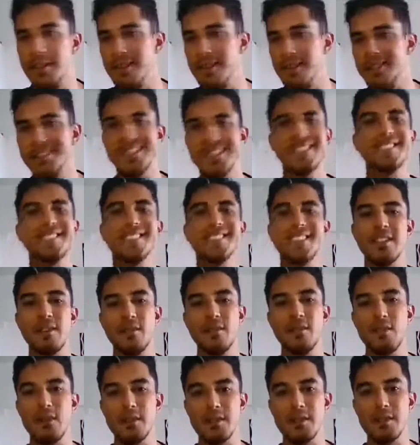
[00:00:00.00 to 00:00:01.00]
like the
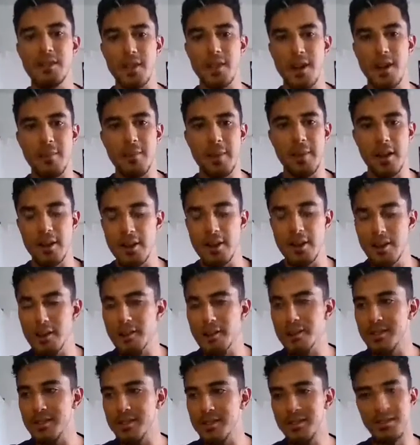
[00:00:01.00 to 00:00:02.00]
16-year-olds talk about
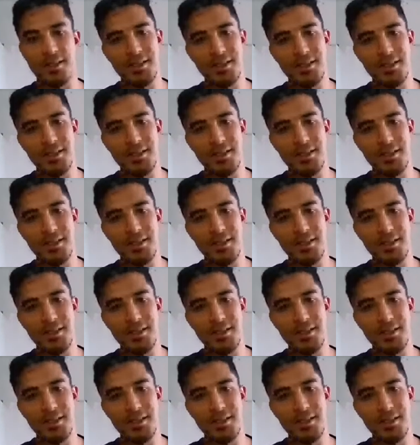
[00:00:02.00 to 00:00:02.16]
girls